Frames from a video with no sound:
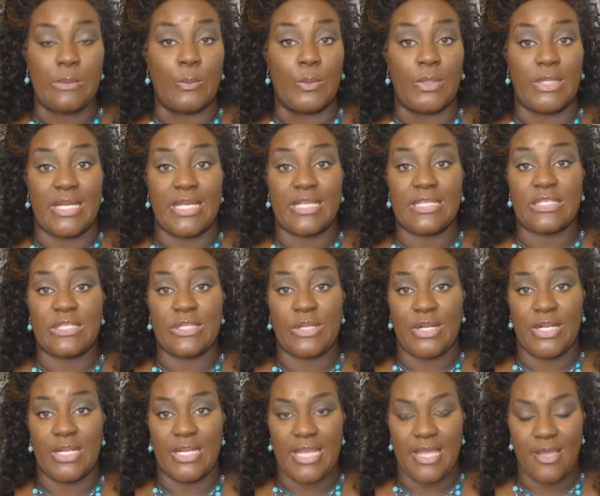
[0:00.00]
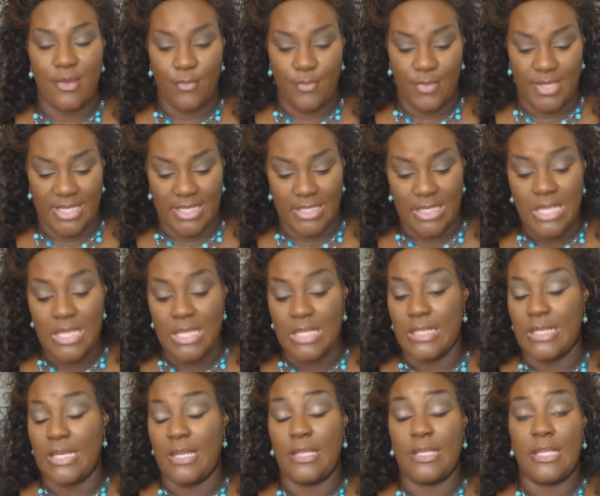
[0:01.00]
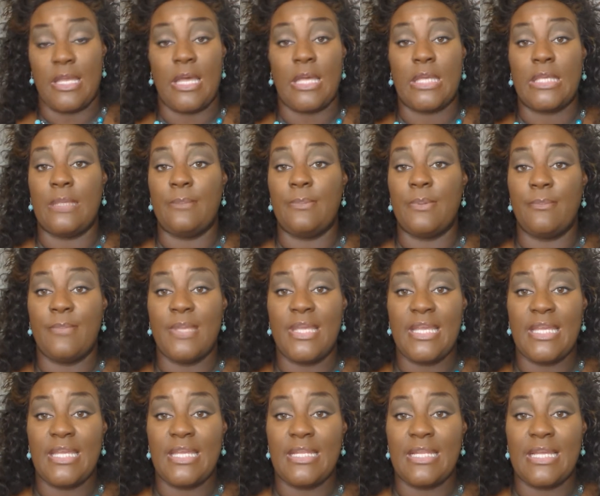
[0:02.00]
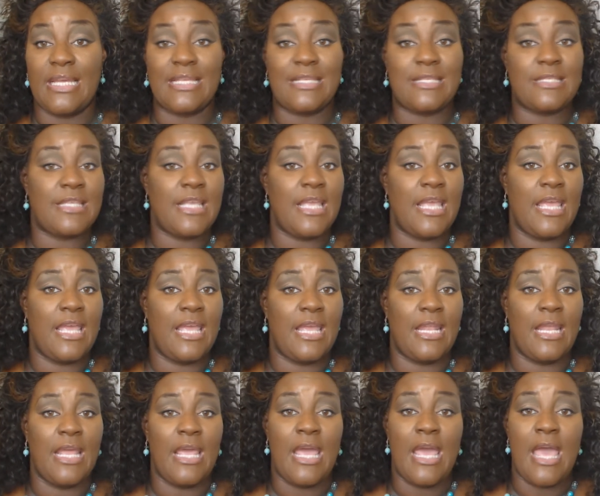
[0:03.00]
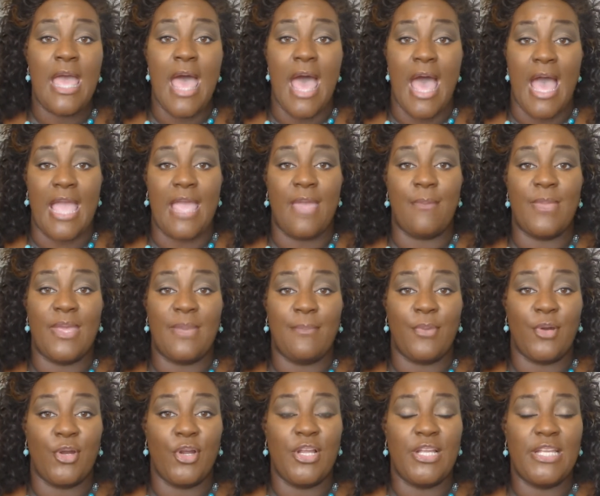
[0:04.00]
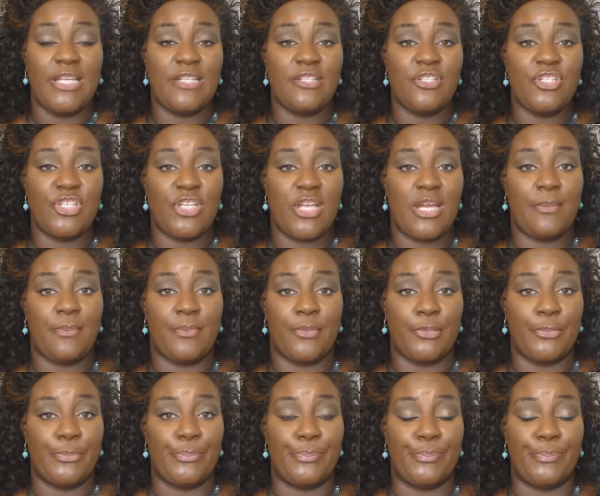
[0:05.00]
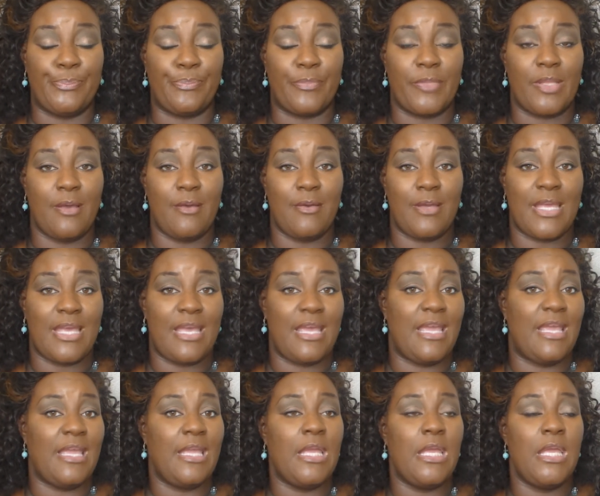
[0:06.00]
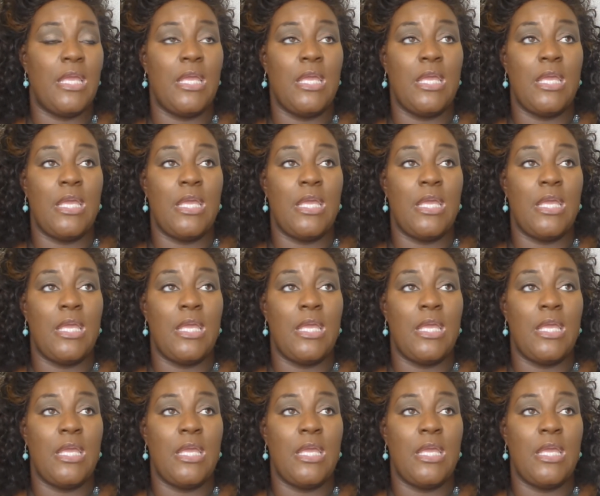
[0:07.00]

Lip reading: what I started out with, now y'all keep in mind, I said I am a bargain shopper, okay?